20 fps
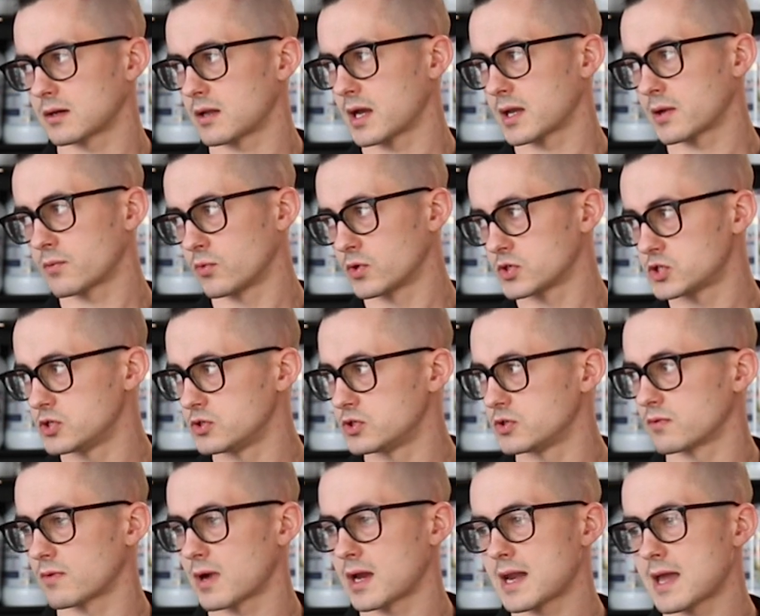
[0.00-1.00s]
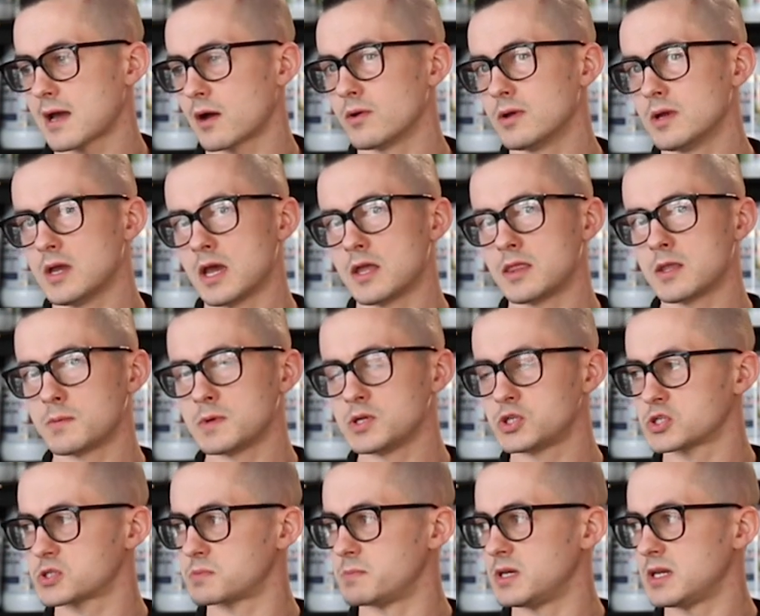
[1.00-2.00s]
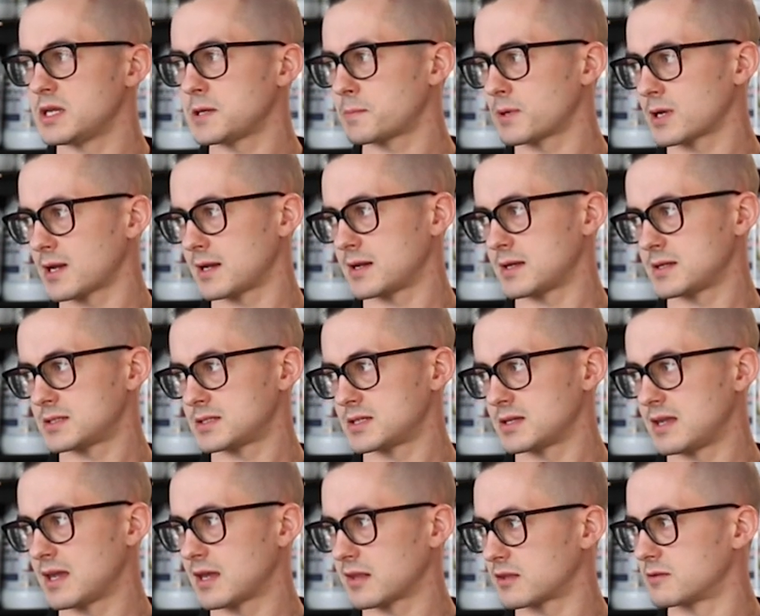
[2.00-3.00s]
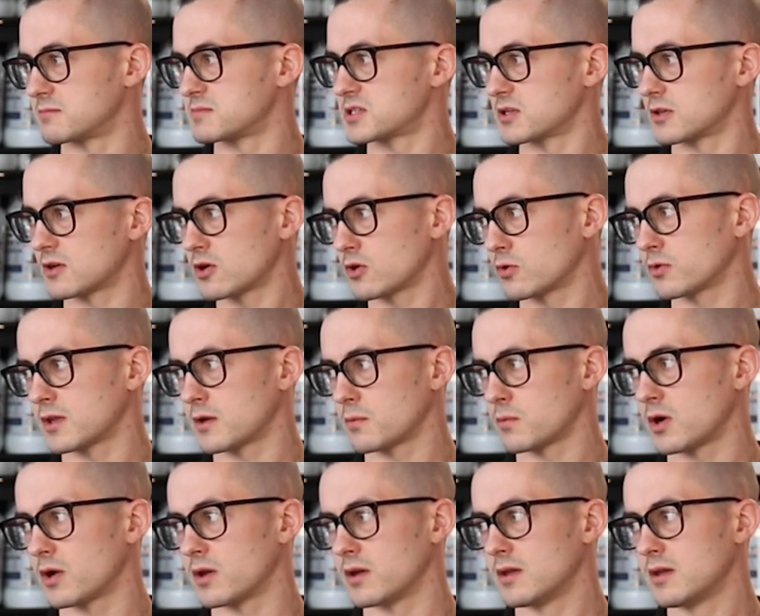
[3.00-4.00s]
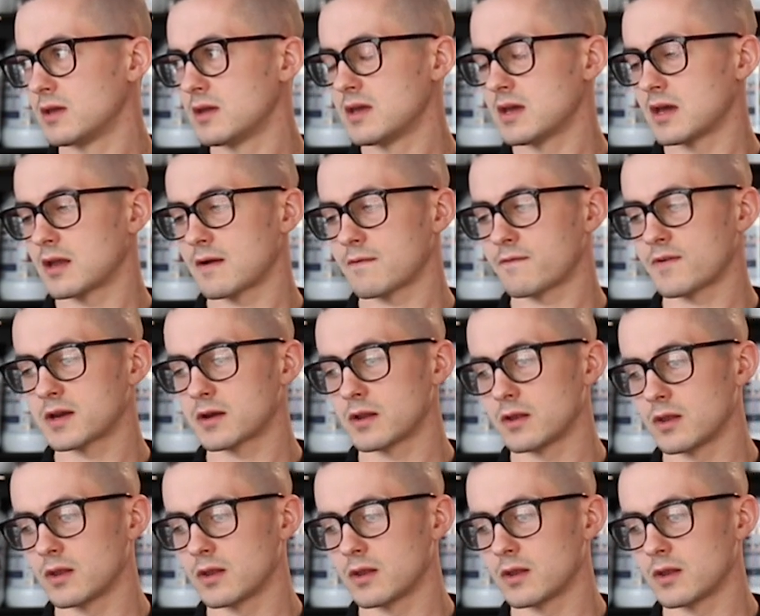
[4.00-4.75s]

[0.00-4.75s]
like? What do you do right now? And then we just manipulate it to get them to the goal they want. And I find a